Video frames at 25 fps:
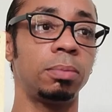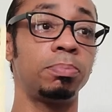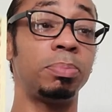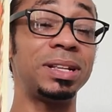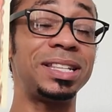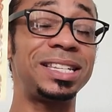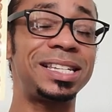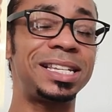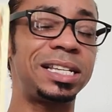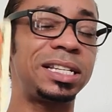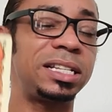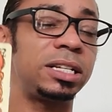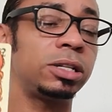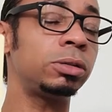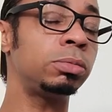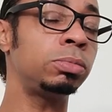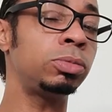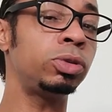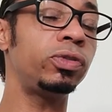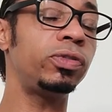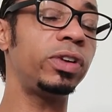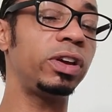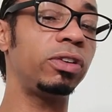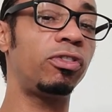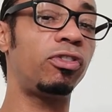But still
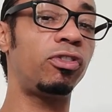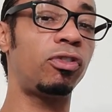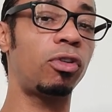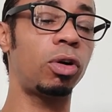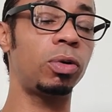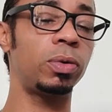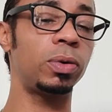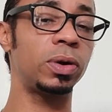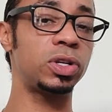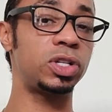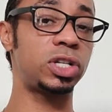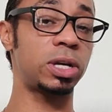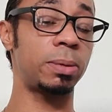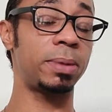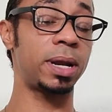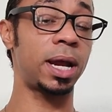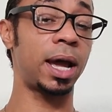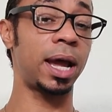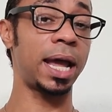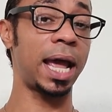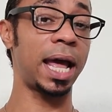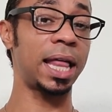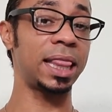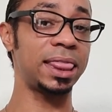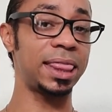moving forward,
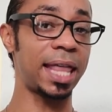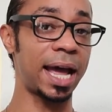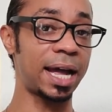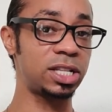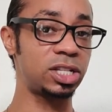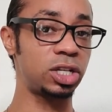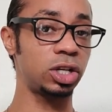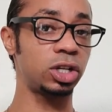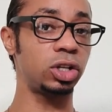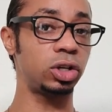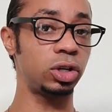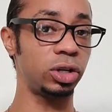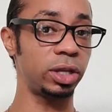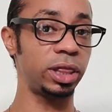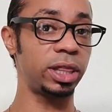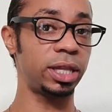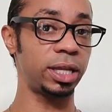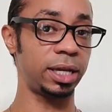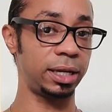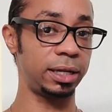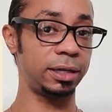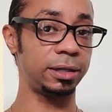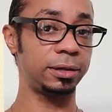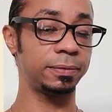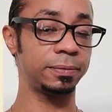Gemini, and that's a good
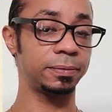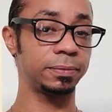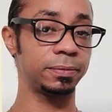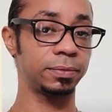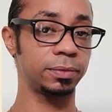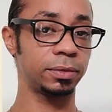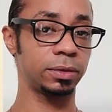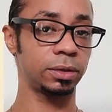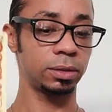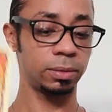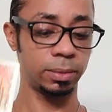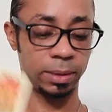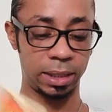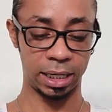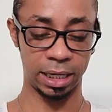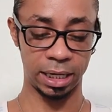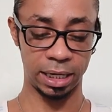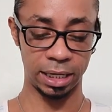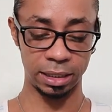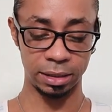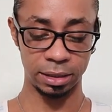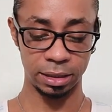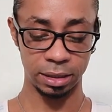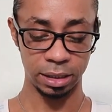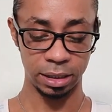thing.
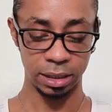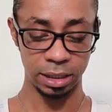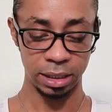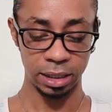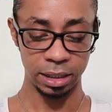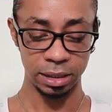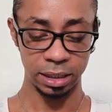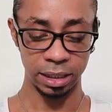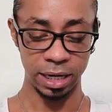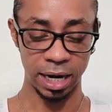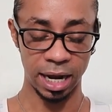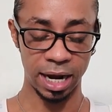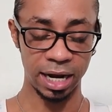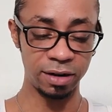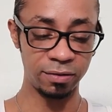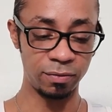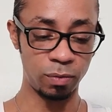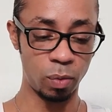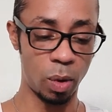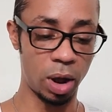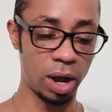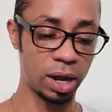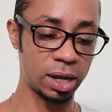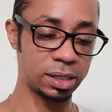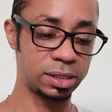Okay? The Nine
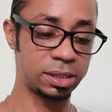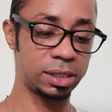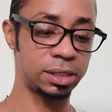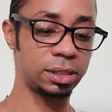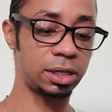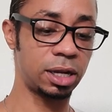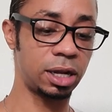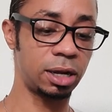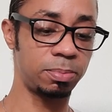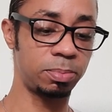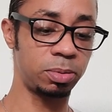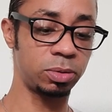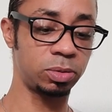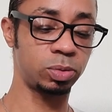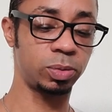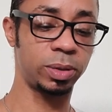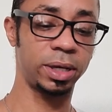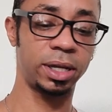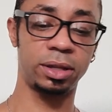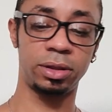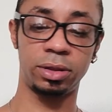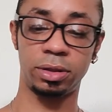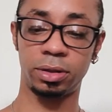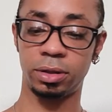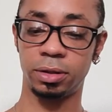of Wands is coupled
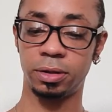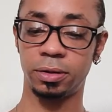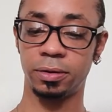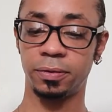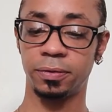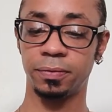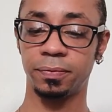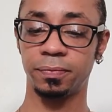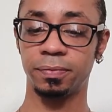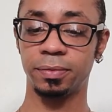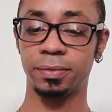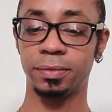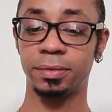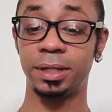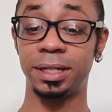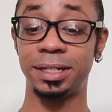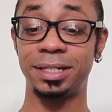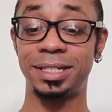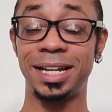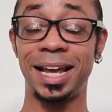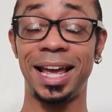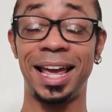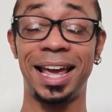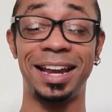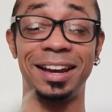with the
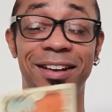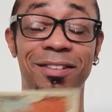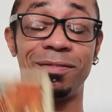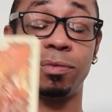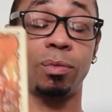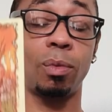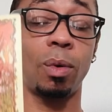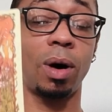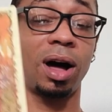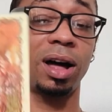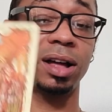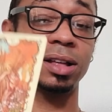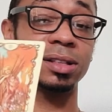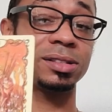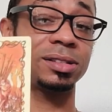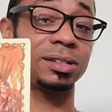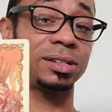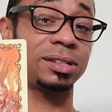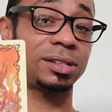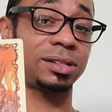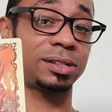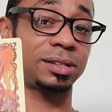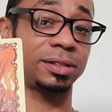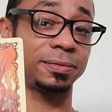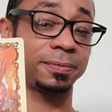Ten of
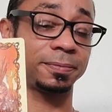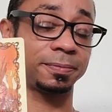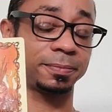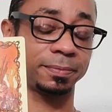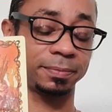Wands.